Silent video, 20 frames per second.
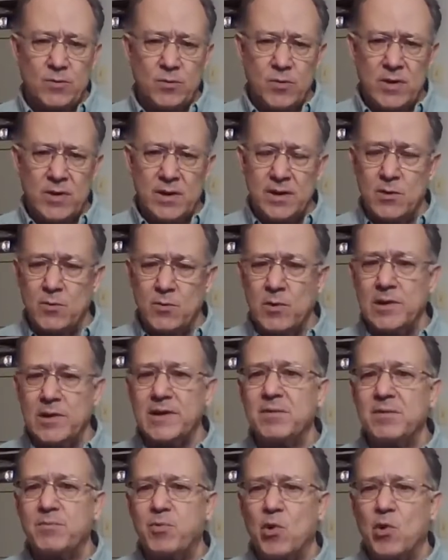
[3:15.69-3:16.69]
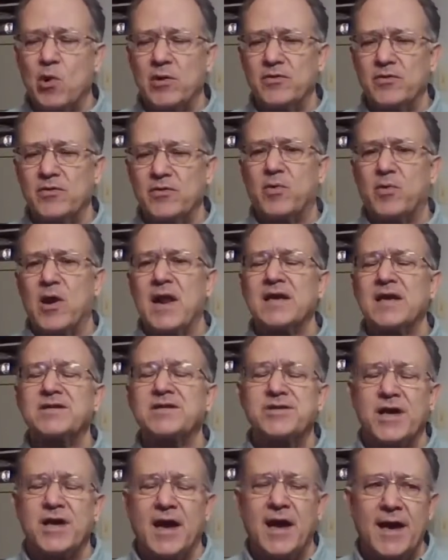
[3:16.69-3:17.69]
Really, really important, the product
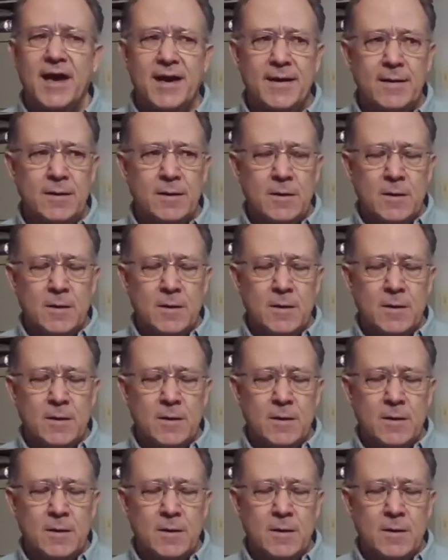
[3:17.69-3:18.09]
side.